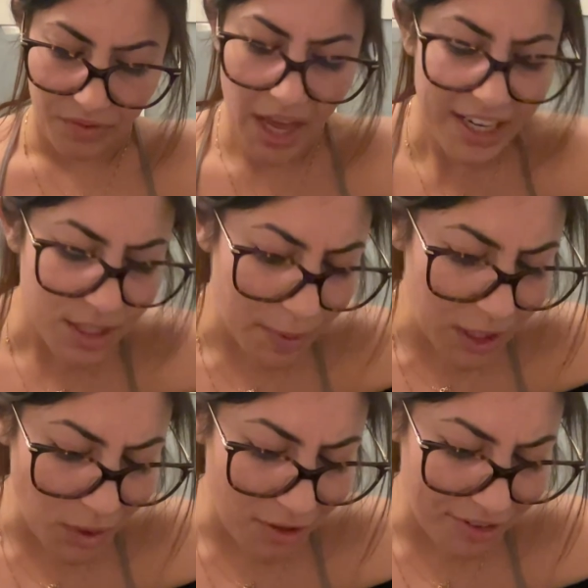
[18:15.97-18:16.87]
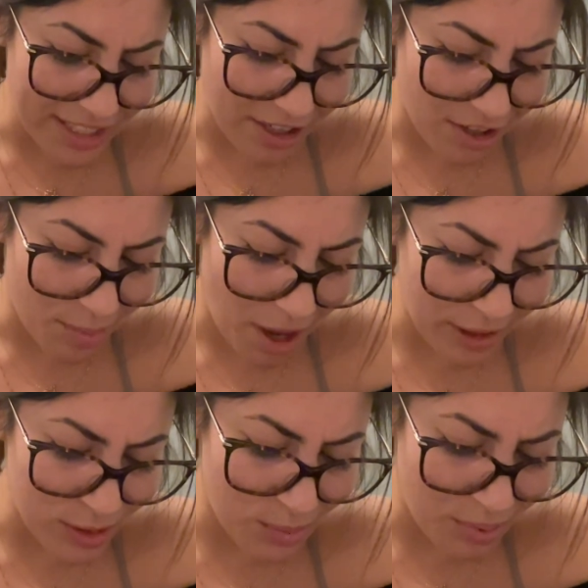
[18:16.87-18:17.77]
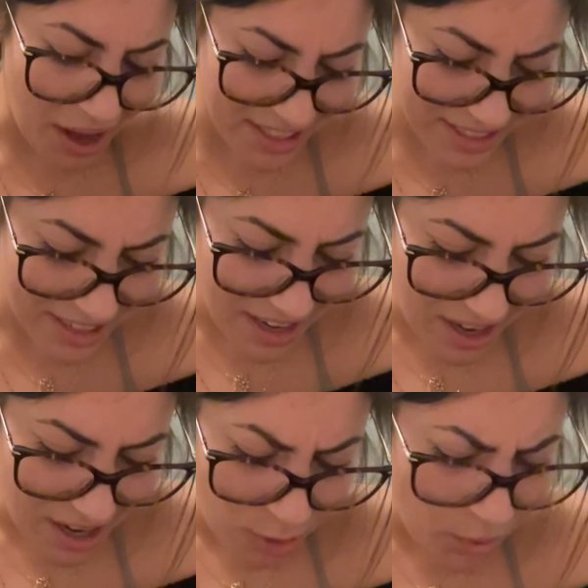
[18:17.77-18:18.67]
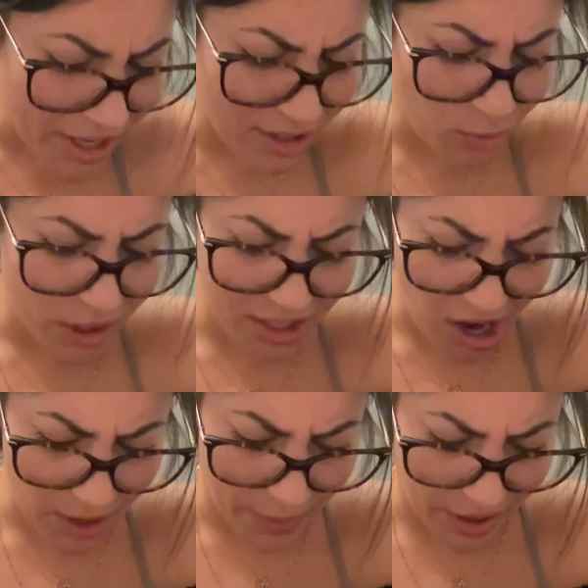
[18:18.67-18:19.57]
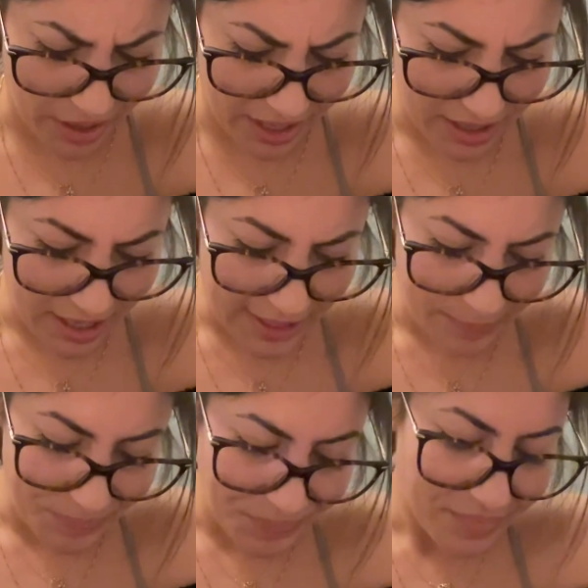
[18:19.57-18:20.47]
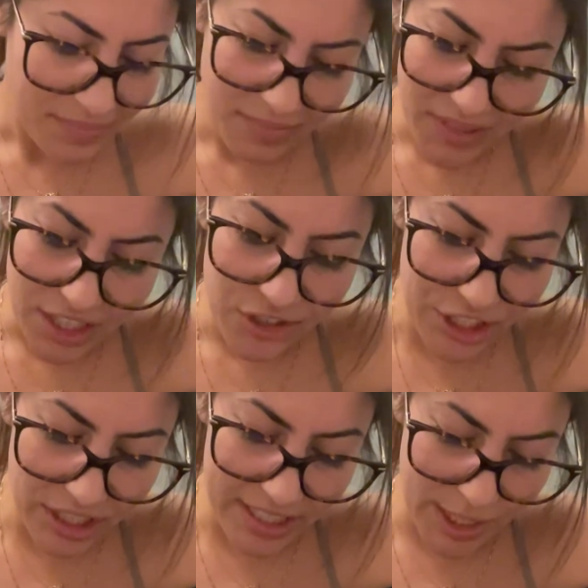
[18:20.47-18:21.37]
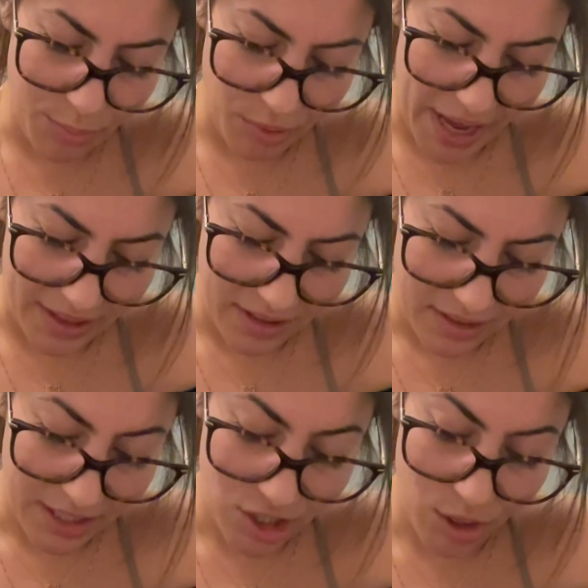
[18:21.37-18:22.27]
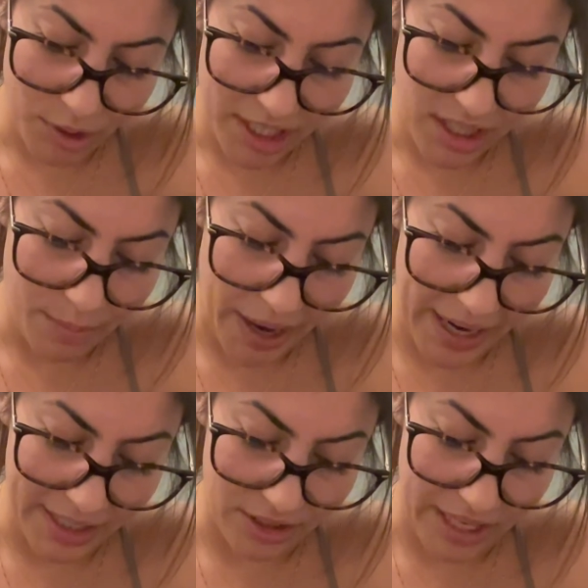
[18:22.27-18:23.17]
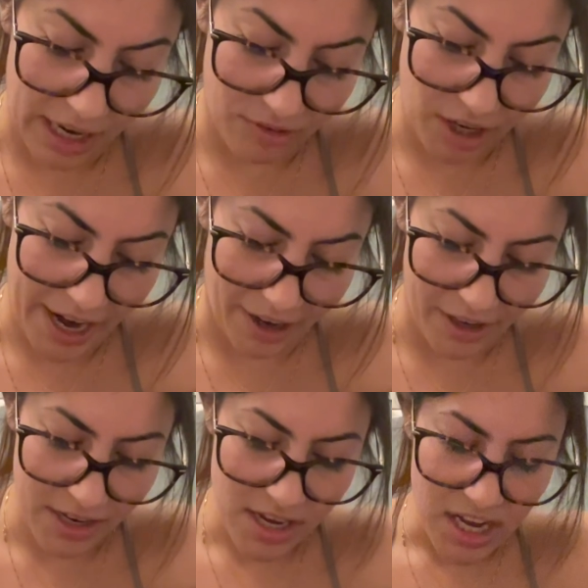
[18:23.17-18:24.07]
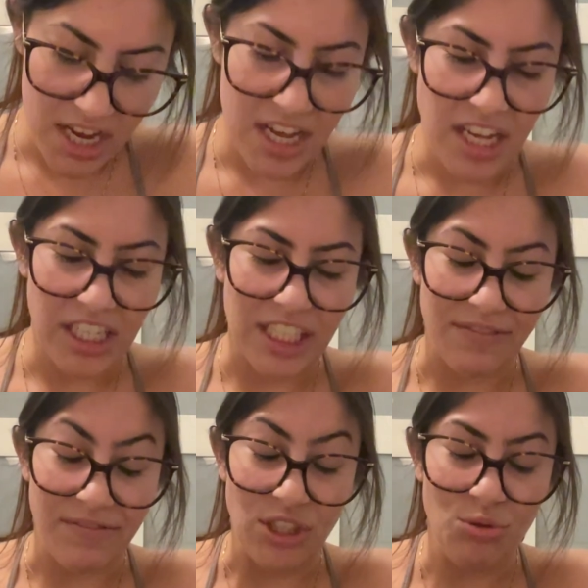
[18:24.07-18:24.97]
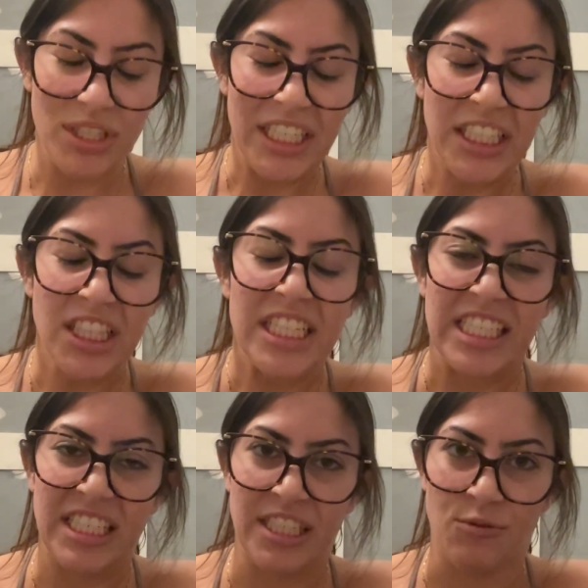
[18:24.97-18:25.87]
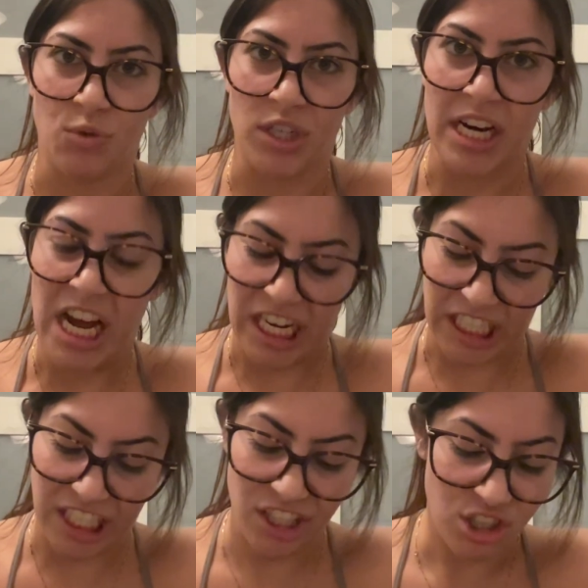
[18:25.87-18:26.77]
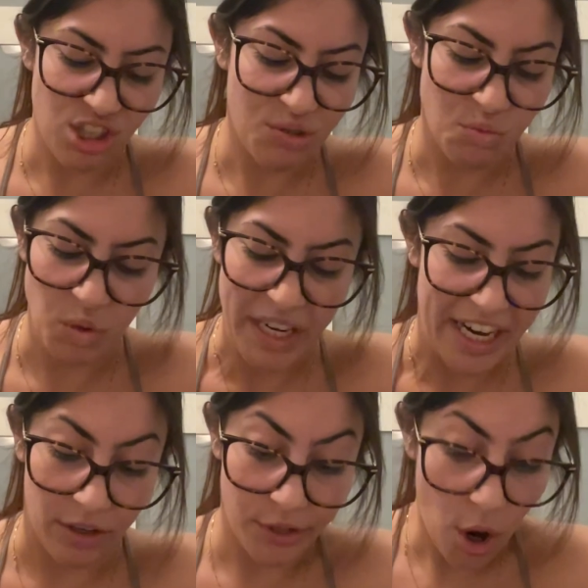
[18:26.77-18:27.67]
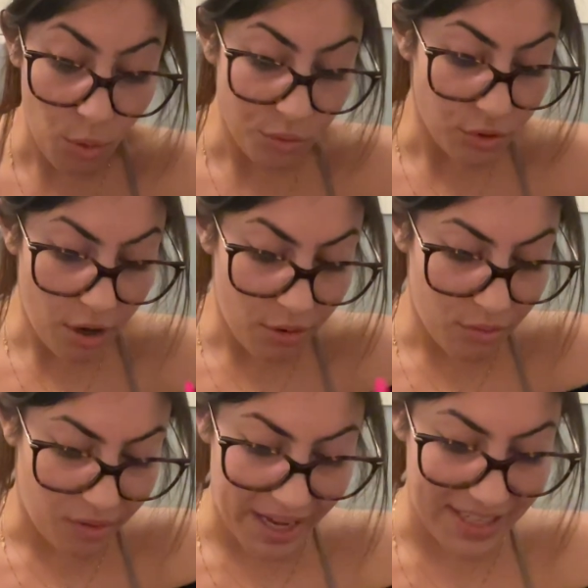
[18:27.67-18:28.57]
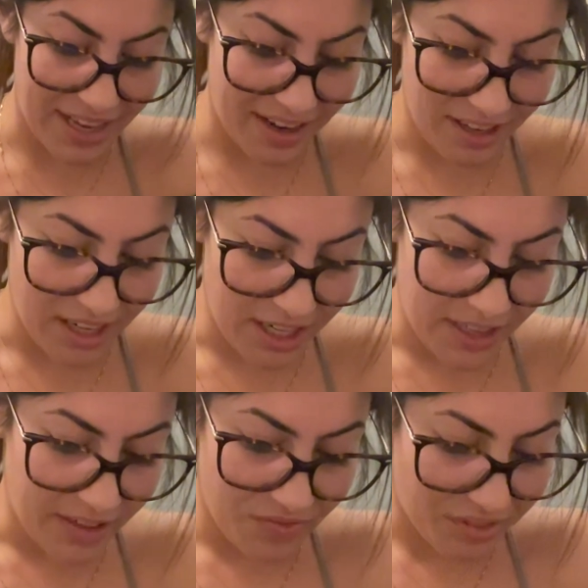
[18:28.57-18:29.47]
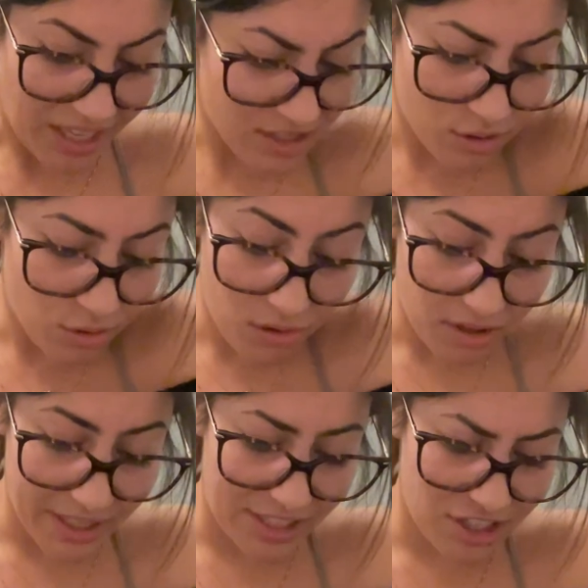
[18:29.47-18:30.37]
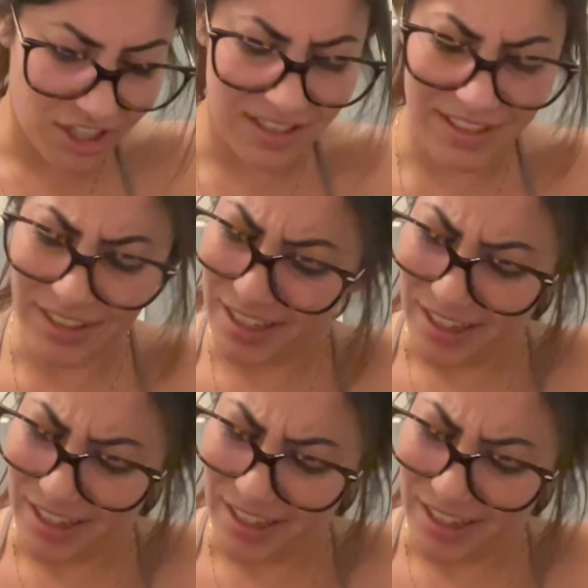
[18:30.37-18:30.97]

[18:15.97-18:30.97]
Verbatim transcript: That explains why you freaked out on Apollo's bus, why you didn't want to talk about it. She took a deep breath, then she brushed the pine needles out of her hair. If you tell anyone, I swear. No, no, I said. That's cool. It's just